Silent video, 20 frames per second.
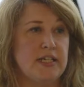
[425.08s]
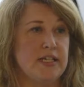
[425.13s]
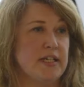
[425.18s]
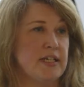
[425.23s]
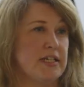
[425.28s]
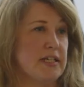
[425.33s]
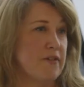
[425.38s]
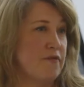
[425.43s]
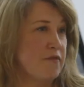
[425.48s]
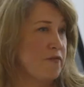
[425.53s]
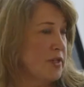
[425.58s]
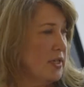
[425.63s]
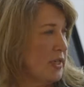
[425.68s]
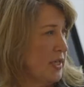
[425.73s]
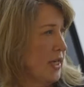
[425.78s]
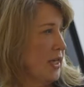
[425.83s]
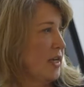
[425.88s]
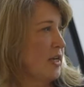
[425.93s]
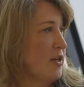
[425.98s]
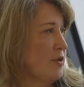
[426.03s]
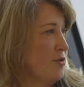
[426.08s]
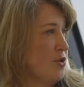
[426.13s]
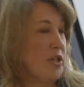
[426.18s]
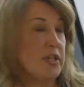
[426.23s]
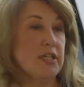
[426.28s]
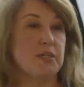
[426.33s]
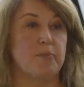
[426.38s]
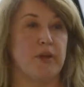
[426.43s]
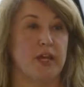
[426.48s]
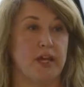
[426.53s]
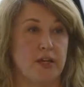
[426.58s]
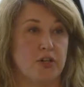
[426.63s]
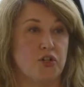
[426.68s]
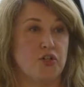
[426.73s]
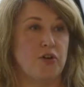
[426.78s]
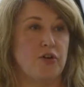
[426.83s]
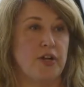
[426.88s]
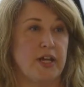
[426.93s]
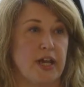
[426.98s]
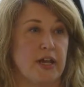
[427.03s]
is the difference and inclusion is making
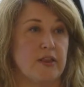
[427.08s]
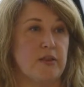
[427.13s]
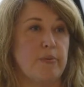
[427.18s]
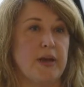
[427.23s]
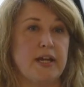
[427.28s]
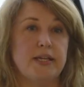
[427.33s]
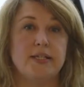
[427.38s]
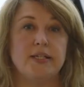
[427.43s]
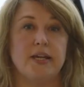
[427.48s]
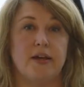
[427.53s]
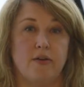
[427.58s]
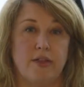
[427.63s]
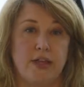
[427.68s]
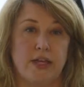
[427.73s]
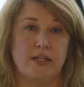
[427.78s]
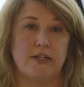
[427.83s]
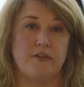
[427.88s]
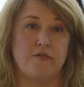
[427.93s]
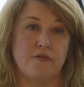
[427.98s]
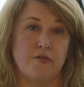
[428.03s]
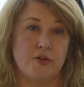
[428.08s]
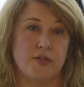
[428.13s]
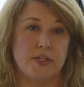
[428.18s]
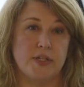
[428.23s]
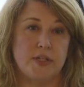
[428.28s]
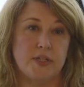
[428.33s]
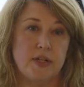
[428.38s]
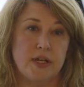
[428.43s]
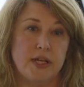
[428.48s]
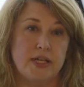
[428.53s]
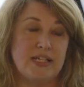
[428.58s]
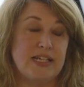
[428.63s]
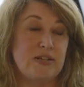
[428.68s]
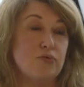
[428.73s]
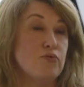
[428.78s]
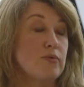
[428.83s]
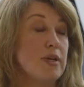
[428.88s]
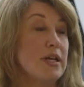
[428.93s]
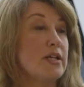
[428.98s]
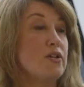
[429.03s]
sure you get the best out of that difference, and
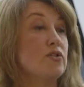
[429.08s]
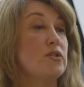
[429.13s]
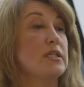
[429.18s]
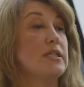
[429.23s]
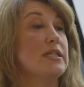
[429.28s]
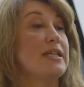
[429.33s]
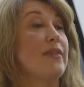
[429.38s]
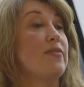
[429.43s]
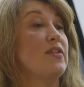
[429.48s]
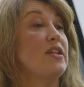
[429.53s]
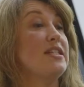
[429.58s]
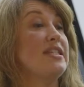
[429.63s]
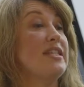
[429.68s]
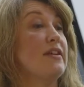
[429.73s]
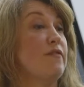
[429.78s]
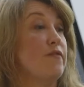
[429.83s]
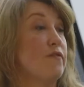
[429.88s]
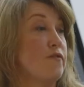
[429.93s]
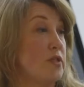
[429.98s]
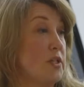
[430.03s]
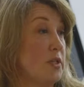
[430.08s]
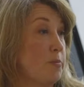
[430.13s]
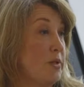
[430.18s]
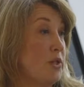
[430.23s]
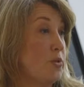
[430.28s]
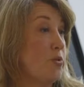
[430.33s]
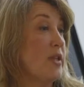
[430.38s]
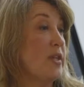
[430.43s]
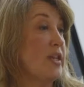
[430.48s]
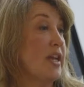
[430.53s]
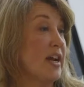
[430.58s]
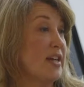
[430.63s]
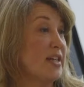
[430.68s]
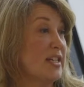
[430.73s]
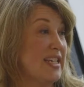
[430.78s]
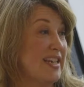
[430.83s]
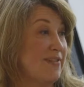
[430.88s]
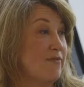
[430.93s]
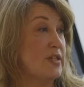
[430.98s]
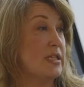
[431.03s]
didn't really understand the difference between the
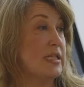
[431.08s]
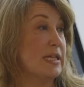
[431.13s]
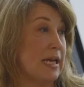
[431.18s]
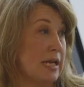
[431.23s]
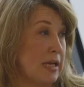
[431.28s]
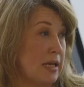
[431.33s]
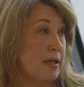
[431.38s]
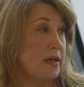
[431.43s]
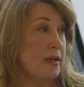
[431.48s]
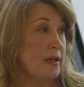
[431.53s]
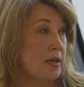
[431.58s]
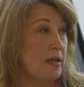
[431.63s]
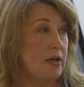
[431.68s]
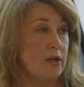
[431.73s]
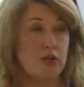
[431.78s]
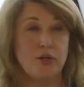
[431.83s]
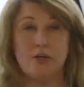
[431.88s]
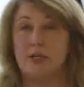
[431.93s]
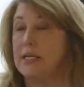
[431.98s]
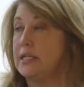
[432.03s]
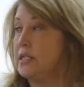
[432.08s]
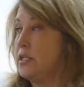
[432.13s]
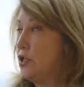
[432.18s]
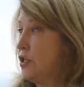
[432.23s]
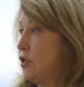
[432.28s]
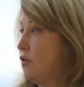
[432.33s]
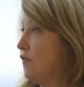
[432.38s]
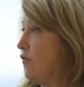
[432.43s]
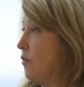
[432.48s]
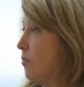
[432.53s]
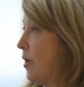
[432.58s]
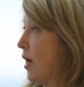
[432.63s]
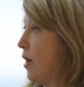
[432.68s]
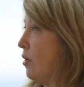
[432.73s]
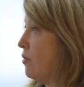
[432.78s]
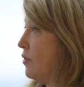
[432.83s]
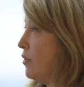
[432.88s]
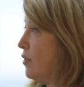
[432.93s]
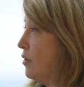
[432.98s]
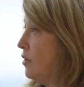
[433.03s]
activity you need to do for
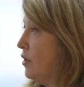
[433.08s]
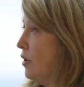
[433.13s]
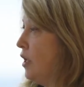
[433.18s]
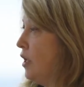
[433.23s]
both.